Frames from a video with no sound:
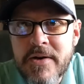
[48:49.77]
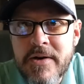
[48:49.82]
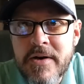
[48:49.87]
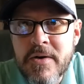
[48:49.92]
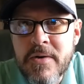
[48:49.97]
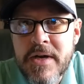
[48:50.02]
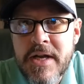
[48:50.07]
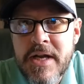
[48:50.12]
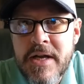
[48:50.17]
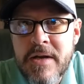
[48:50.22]

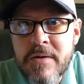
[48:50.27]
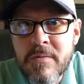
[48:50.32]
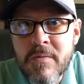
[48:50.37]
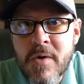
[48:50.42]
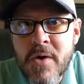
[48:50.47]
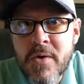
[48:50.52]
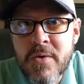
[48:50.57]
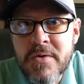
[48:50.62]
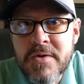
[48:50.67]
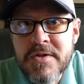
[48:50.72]
It'll eat
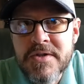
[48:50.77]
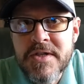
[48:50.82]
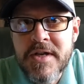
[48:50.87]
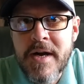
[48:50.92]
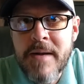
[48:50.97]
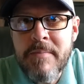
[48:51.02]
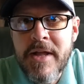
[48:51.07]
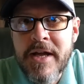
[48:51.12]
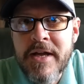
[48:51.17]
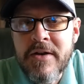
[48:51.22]
rodents. And
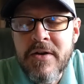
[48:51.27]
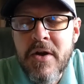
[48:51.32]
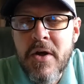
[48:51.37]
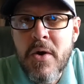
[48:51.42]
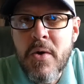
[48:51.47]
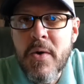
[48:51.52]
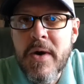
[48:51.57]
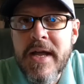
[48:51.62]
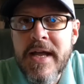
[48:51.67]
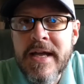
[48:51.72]
I'm like,
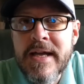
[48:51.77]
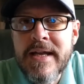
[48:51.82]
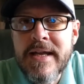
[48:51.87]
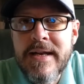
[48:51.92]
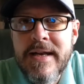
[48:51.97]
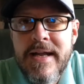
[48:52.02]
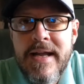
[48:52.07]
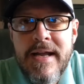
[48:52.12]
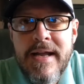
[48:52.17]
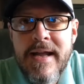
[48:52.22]
no, it can
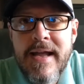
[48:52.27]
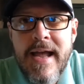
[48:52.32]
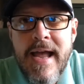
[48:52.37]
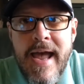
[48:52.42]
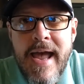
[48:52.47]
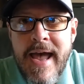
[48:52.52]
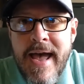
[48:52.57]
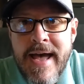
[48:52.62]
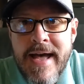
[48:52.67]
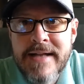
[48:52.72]
eat
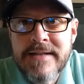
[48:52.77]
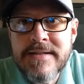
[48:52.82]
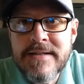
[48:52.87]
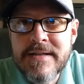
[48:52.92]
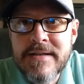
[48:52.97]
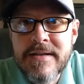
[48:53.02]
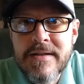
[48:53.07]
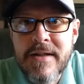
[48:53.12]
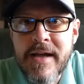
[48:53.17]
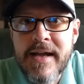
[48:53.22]
cats.
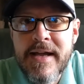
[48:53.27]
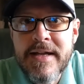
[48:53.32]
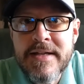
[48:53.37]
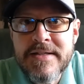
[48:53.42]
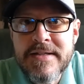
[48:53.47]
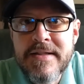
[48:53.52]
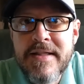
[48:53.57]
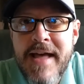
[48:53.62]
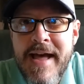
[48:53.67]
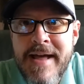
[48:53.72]
Like
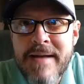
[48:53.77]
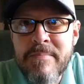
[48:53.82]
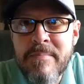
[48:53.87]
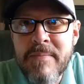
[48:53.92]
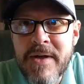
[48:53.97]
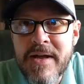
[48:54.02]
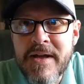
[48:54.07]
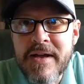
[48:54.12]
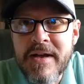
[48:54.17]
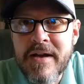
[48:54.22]
it's that
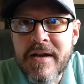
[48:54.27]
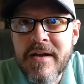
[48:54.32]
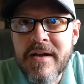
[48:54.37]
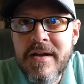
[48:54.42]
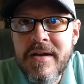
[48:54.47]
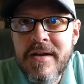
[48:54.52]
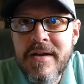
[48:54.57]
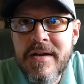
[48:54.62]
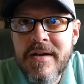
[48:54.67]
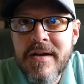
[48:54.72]
big.
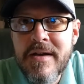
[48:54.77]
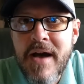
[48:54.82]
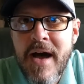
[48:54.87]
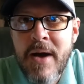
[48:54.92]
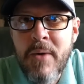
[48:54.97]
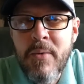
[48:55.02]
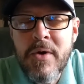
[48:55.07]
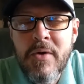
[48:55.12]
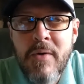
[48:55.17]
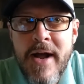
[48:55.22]
I
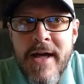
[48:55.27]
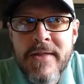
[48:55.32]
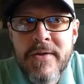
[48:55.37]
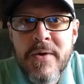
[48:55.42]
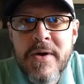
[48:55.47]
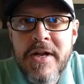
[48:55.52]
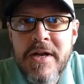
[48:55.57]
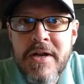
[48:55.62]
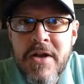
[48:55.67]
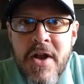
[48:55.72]
would rather
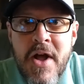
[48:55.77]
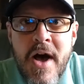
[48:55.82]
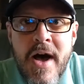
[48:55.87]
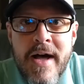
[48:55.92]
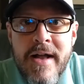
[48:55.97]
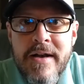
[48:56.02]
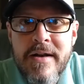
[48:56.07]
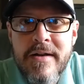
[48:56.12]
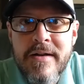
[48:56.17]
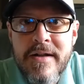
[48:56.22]
it
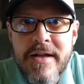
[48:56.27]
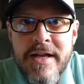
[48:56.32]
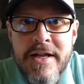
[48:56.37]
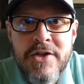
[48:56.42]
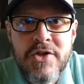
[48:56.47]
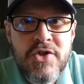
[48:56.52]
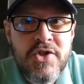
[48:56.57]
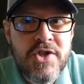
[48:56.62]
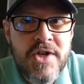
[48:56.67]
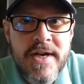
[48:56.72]
not
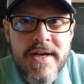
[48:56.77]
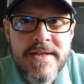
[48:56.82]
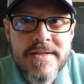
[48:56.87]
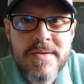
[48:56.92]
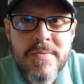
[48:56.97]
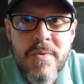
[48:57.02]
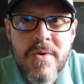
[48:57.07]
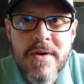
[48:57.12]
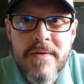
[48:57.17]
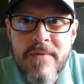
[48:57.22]

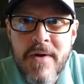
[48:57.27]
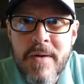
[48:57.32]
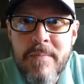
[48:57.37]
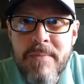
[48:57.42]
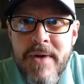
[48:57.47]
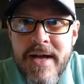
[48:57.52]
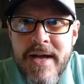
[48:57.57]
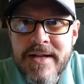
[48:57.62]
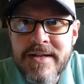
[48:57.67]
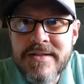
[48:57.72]
ingest one of our
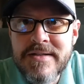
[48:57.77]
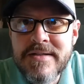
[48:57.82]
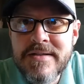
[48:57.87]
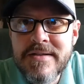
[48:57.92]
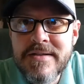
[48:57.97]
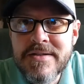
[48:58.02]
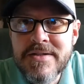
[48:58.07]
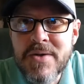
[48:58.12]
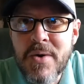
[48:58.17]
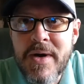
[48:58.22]
pets.
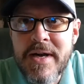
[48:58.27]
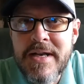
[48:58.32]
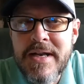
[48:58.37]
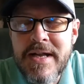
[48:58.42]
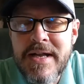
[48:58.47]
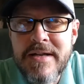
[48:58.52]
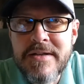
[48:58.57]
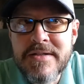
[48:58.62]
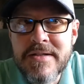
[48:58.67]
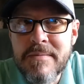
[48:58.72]
So I
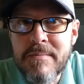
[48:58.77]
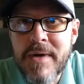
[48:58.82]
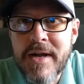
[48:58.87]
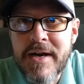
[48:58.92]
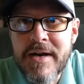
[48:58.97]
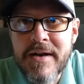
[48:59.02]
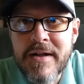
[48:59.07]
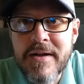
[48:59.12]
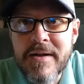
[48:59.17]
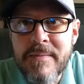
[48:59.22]
need
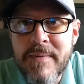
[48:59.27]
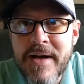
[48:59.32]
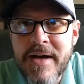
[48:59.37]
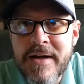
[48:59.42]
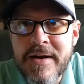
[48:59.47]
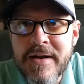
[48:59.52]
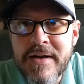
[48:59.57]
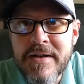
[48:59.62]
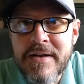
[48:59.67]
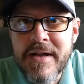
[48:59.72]
somebody to come
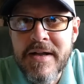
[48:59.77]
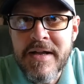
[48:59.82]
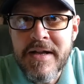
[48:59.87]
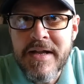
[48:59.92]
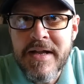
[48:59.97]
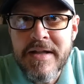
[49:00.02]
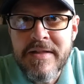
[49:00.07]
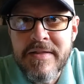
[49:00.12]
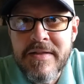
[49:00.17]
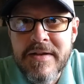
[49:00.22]
out and
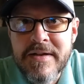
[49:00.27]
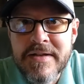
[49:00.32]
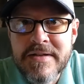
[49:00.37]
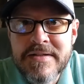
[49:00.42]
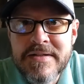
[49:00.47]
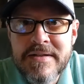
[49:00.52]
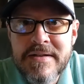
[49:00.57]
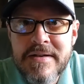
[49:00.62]
get this.